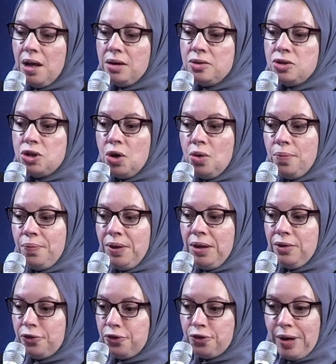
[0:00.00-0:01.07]
Don't be
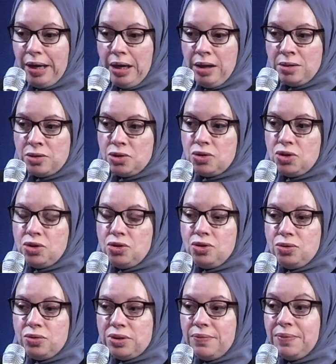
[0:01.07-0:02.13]
afraid to
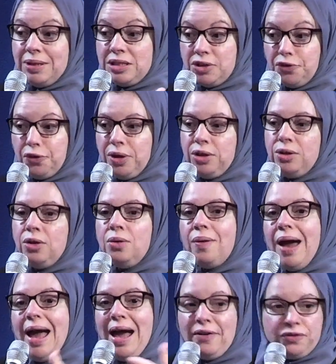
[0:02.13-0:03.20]
do something different. You don't
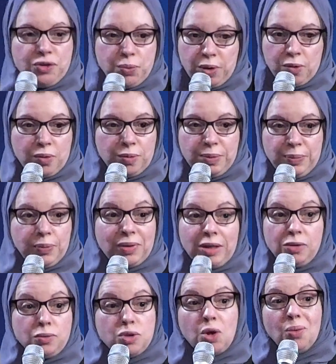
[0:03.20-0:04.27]
have to work with people that
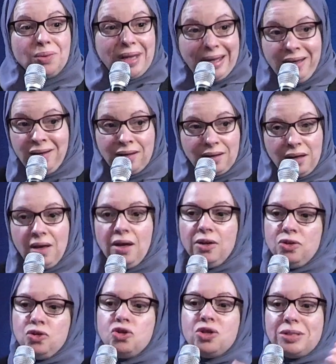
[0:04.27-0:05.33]
you don't like
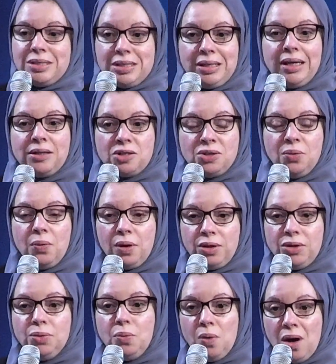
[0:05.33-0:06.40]
just to get to where
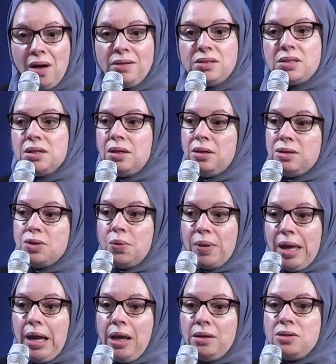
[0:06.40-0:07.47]
you want. It's
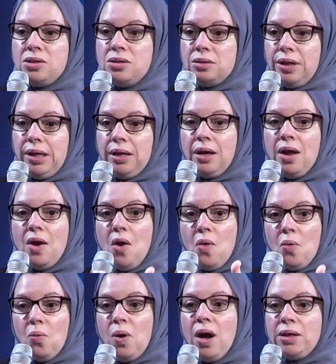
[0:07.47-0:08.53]
okay to
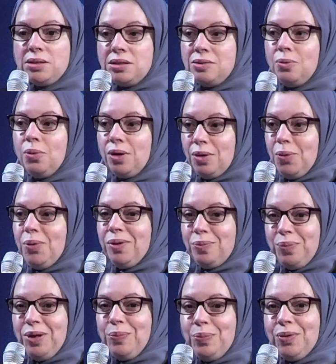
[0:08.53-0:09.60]
want to work with
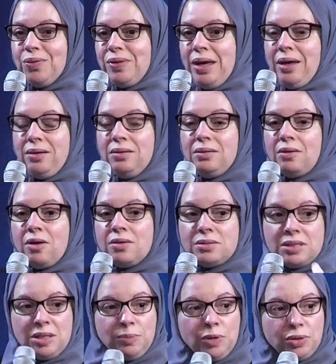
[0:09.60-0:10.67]
people that are
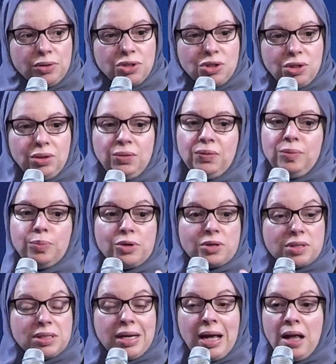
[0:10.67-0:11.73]
similar to you in
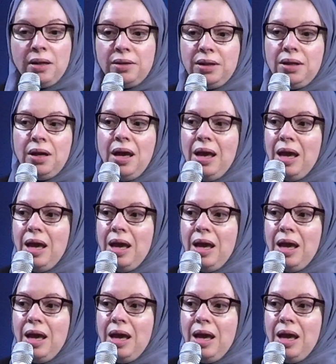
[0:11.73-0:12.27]
personality.